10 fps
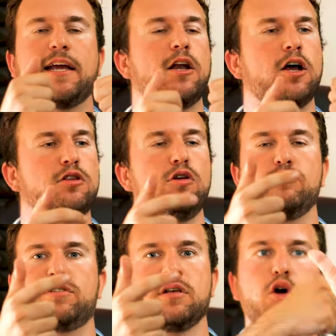he cannot
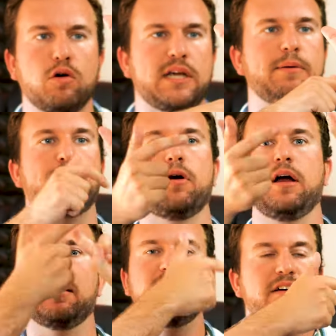lose. Goalkeeper,
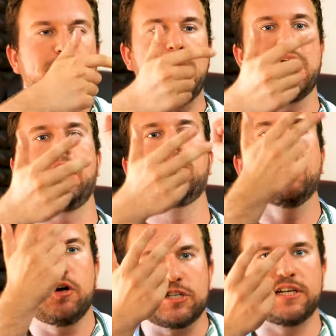a left back,
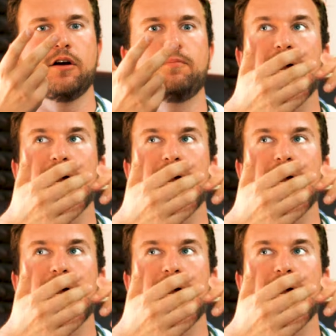another center